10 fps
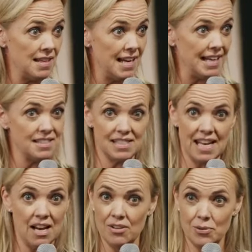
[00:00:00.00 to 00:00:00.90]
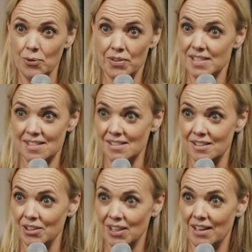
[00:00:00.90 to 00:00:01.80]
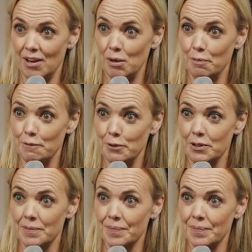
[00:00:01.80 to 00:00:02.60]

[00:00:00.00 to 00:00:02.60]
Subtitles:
next seat, I thought, this isn't looking hopeful.